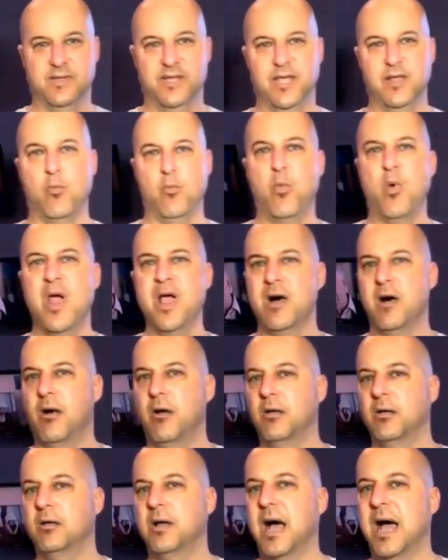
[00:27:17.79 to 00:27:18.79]
It
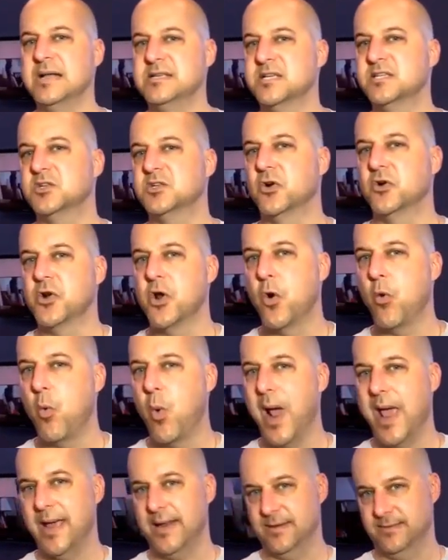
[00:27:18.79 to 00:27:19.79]
will, I just don't know
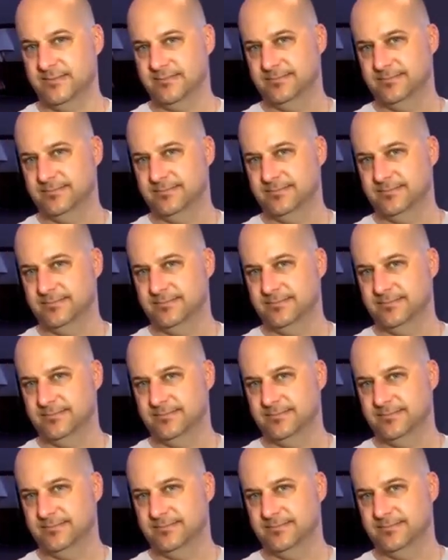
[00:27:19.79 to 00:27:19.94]
when.